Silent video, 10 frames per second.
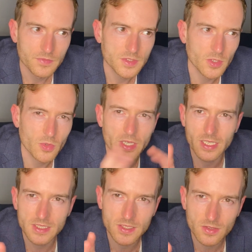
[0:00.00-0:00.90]
so we're
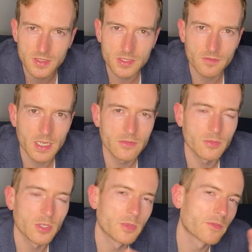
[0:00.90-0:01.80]
kind of still in survival
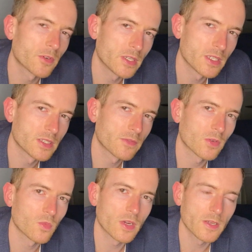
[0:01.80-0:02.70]
mode, but for in a
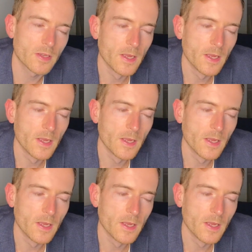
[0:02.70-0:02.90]
different way.